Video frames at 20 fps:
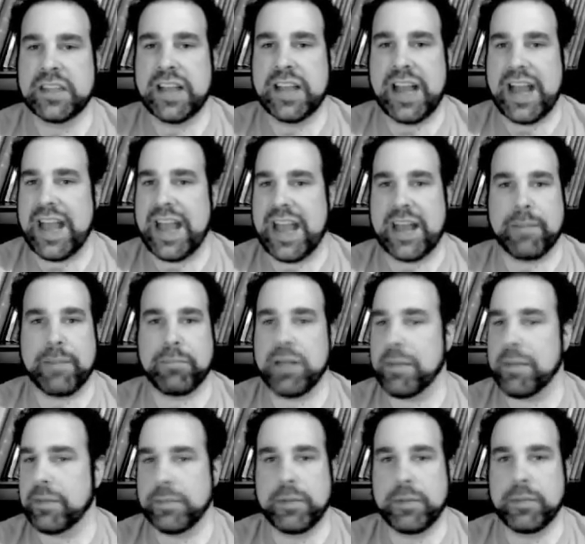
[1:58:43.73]
and blah
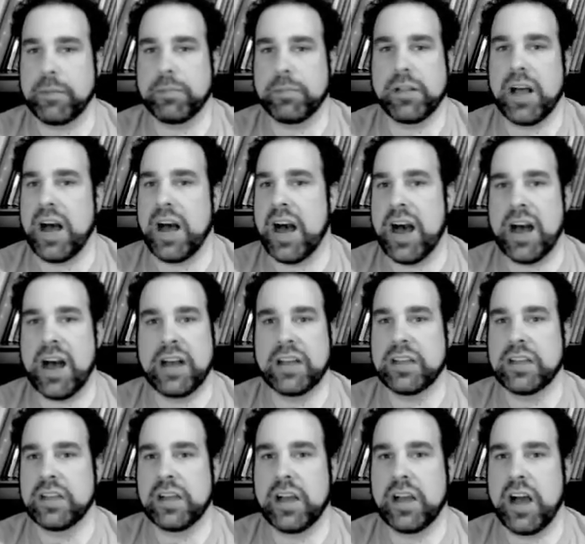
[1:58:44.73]
blah blah blah blah.
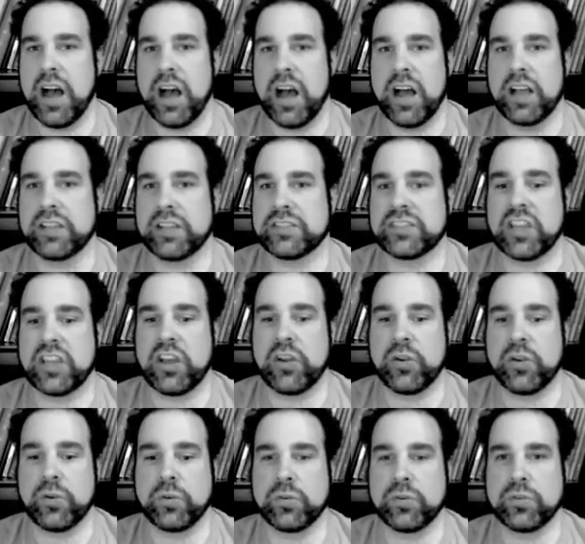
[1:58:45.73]
Uh,
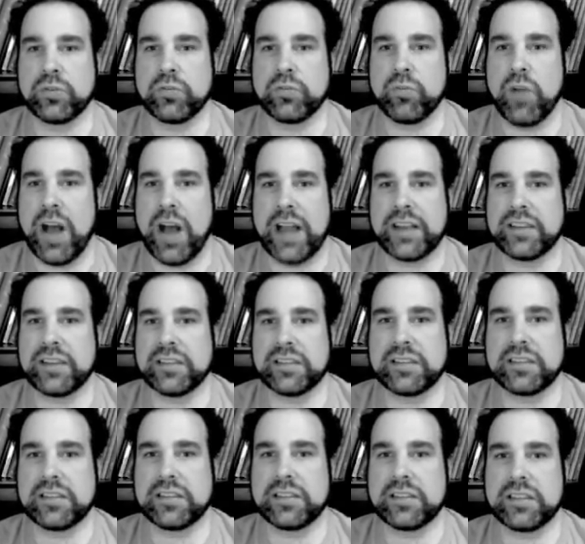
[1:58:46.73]
so what
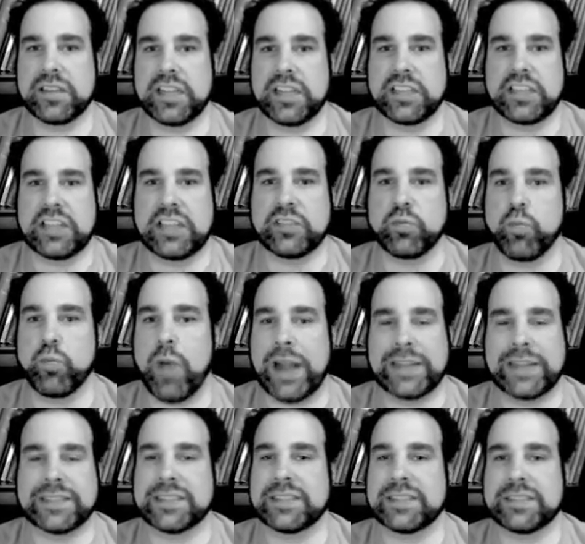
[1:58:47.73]
is, is
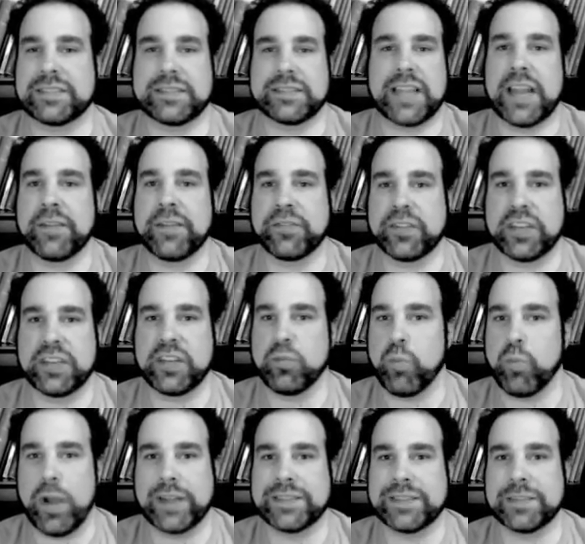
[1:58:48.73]
white slavery
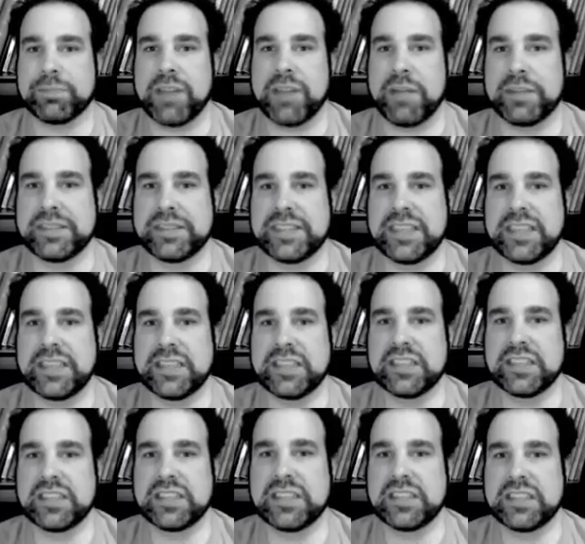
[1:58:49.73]
white supremacy?
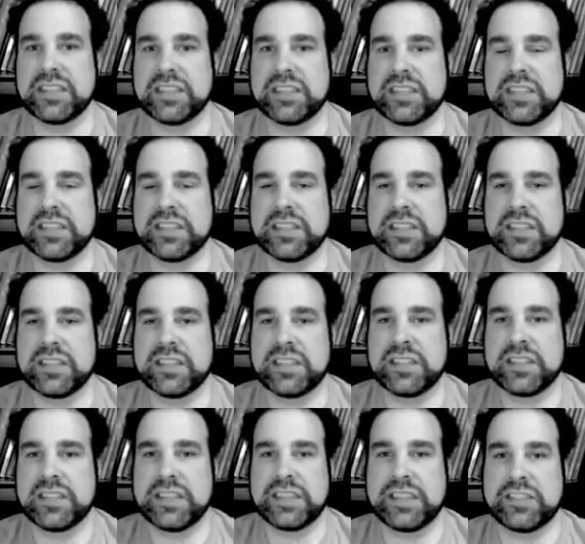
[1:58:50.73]

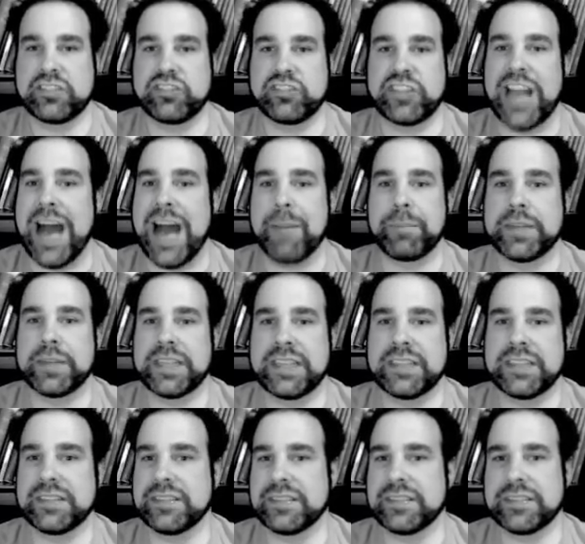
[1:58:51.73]
Is
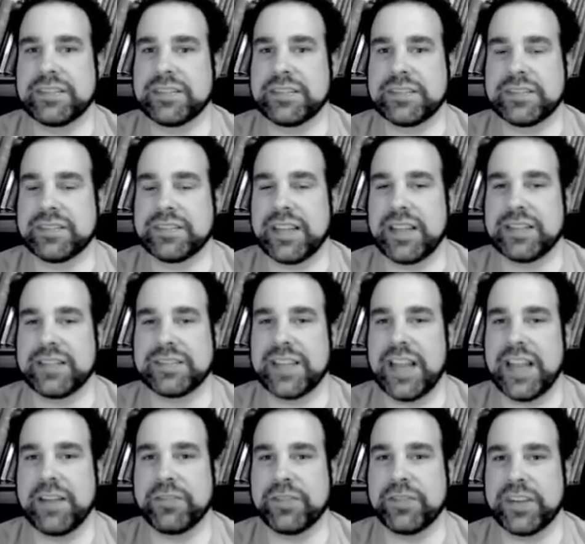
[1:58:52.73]
Japanese
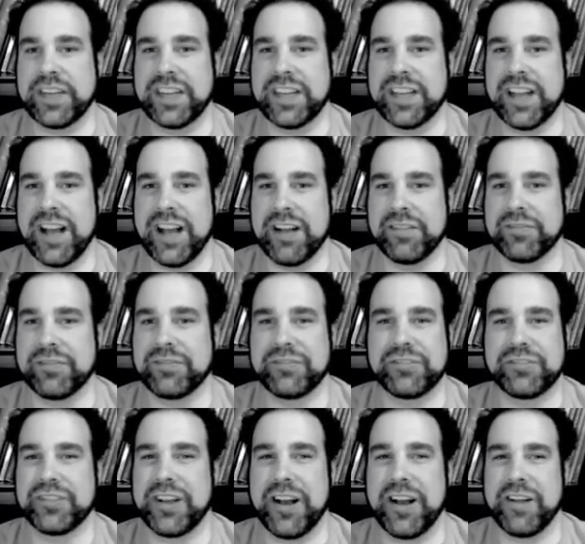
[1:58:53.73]
slavery of
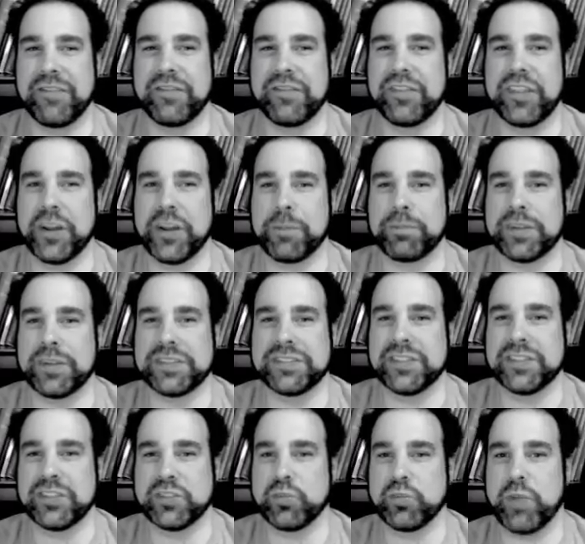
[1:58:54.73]
of their
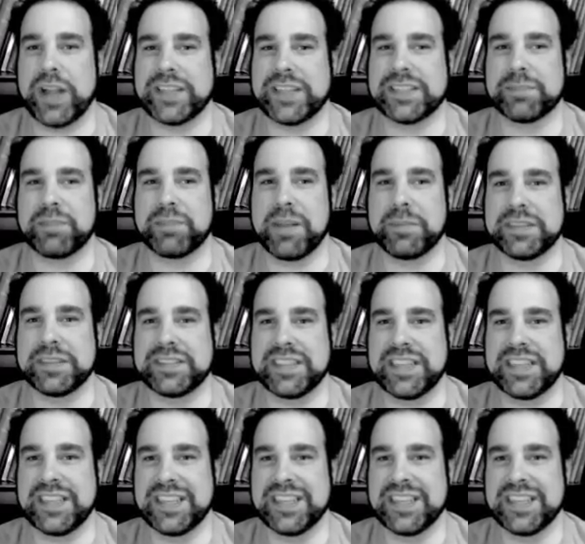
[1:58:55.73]
prisoners white supremacy?